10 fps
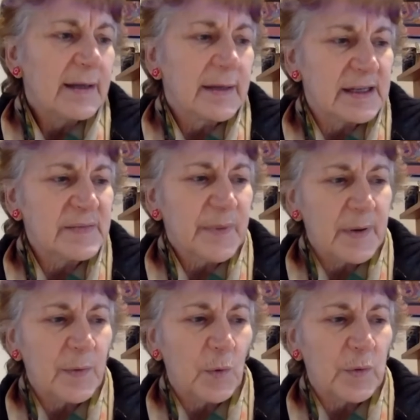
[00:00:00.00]
These
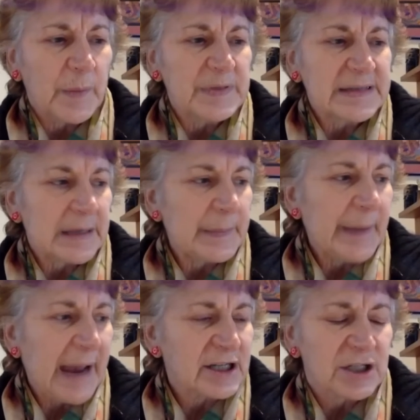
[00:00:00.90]
people represent
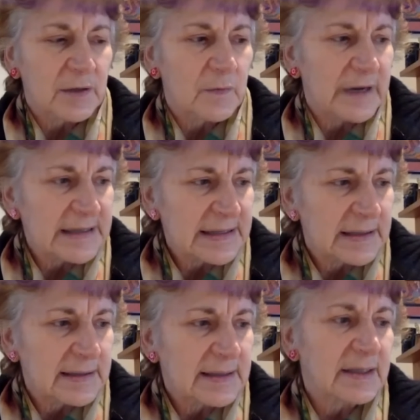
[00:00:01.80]
passionate
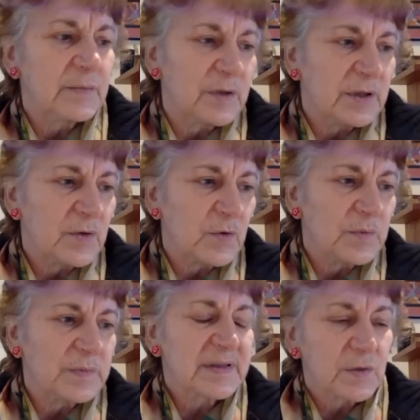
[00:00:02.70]
residents, community
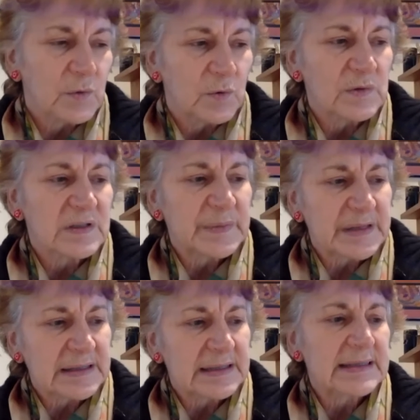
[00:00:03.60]
groups, schools,
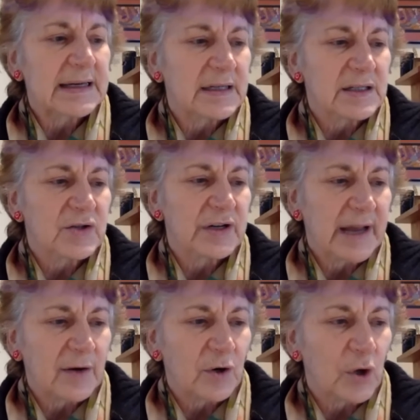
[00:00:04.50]
business, industry and
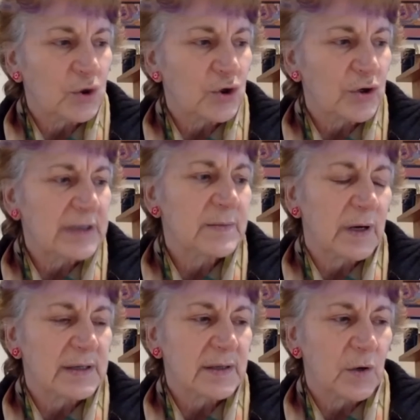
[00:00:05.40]
agriculture, as
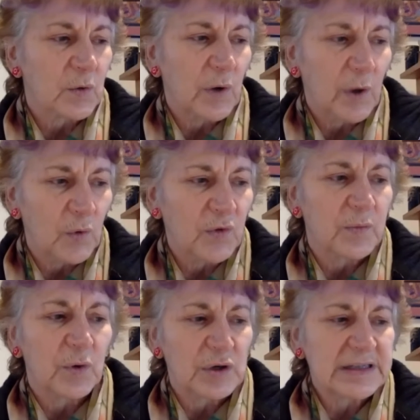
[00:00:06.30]
well as local health,
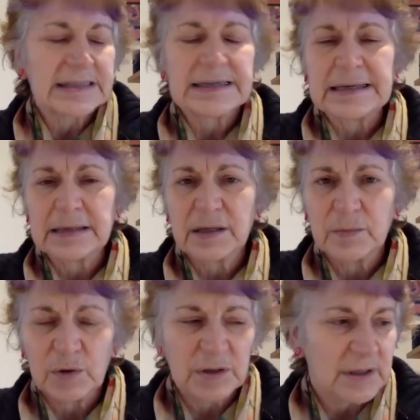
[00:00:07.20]
emergency and
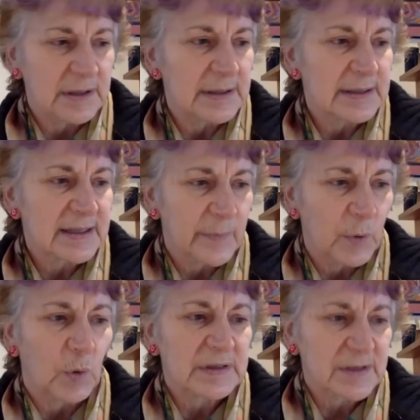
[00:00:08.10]
community
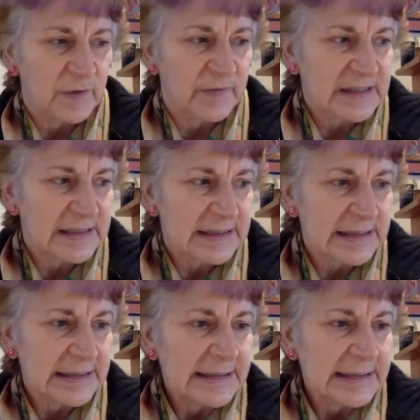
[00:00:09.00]
support services.